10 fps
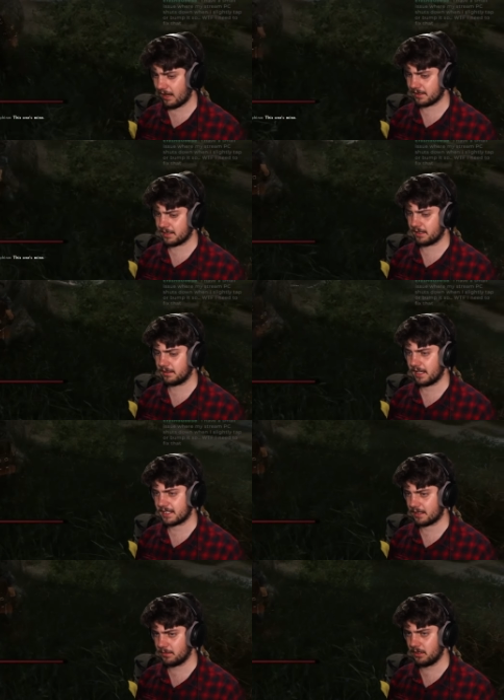it's the
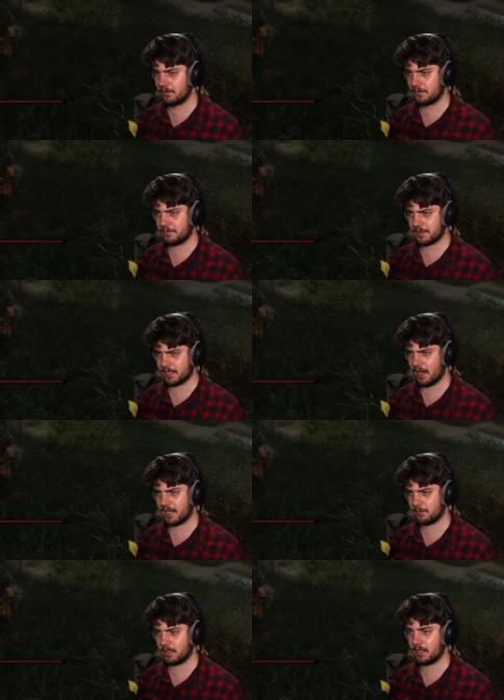classic maneuver of just
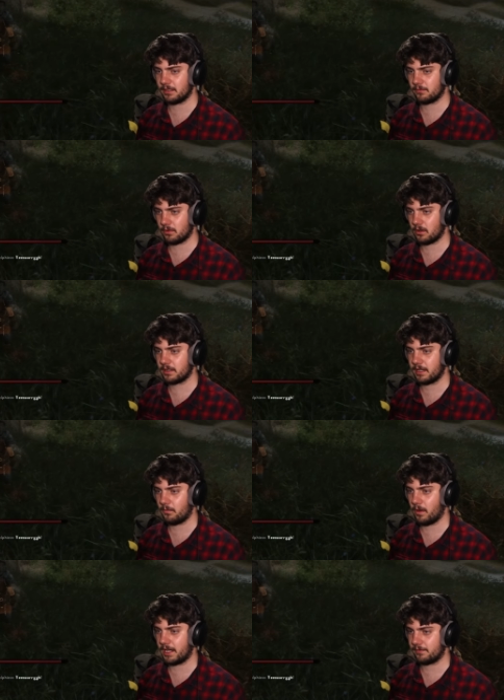hiding behind a rock and
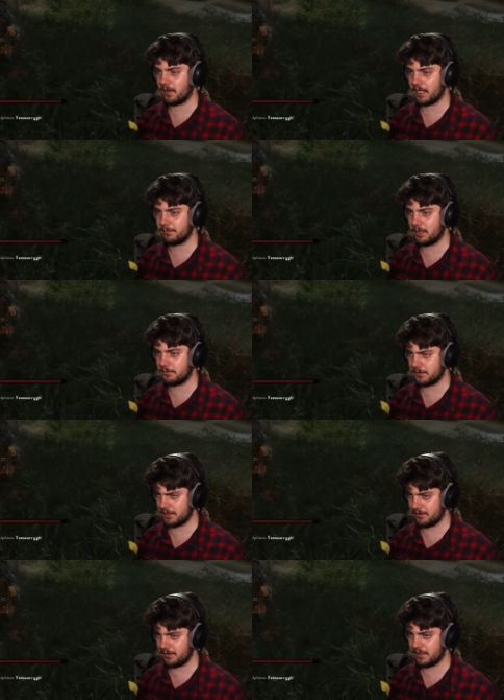waiting for other people to
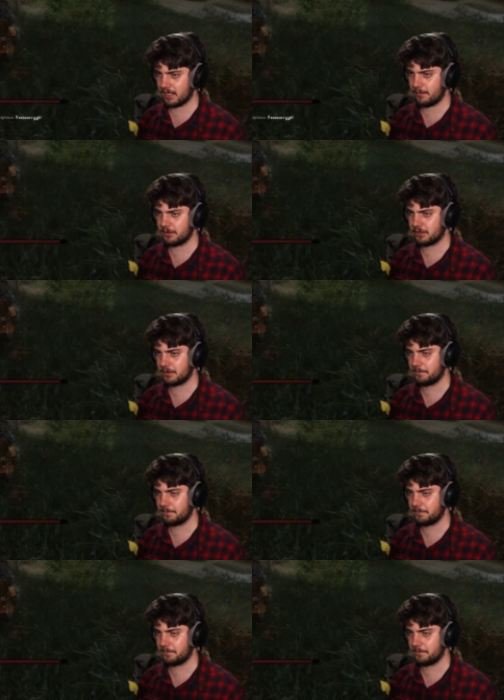do the damage.